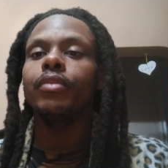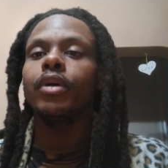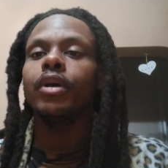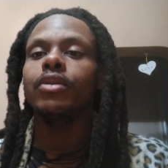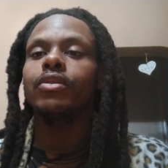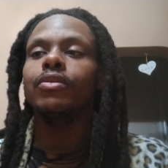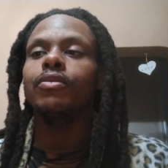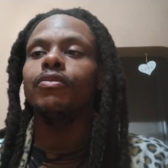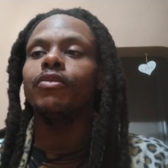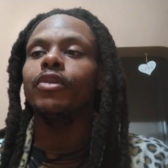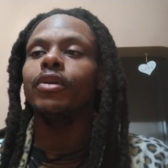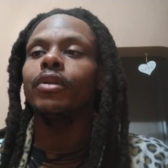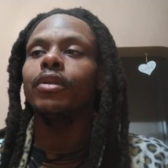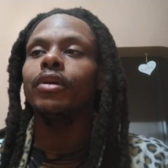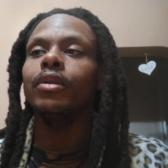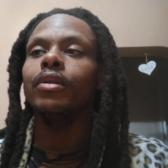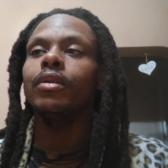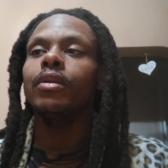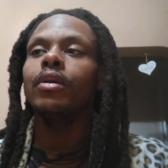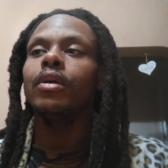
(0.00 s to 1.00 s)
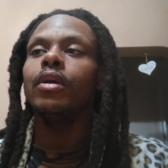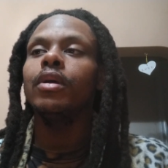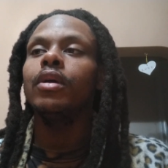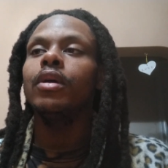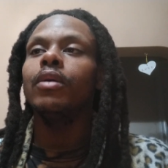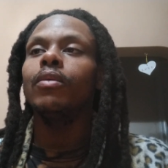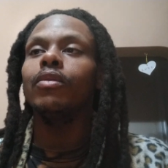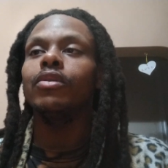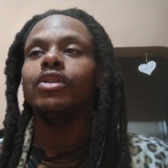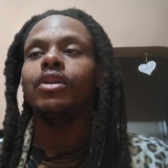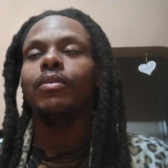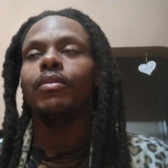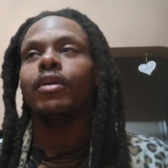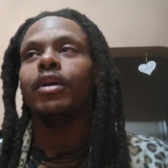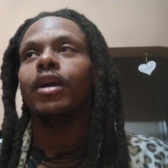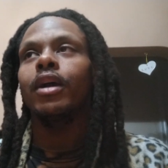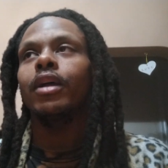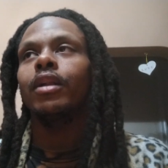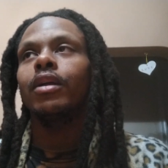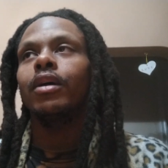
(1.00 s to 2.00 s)
as the villain, which I'm
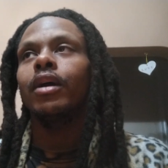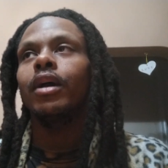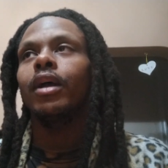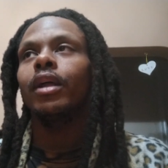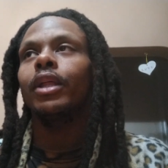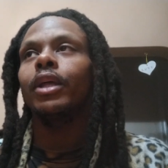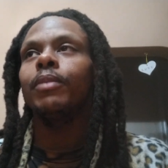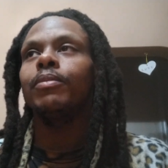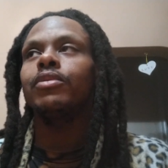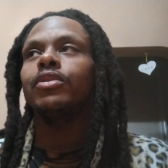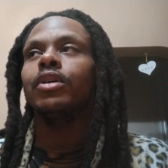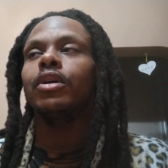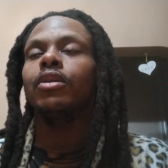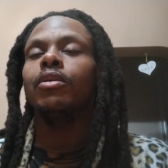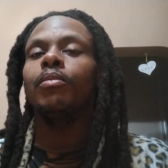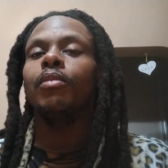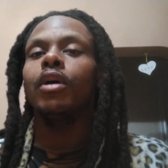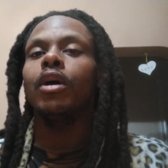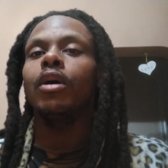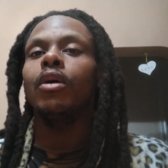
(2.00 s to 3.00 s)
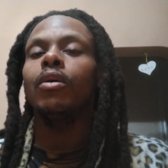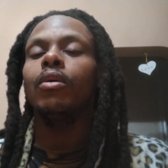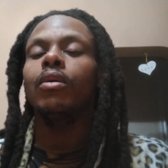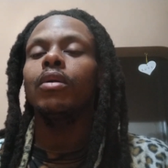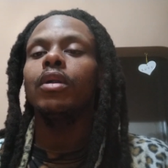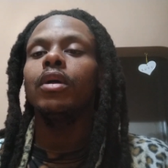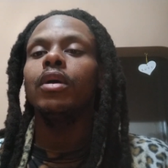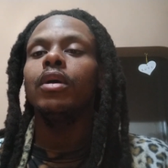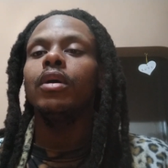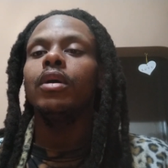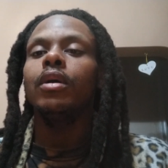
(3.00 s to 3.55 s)
kind of highly upset about,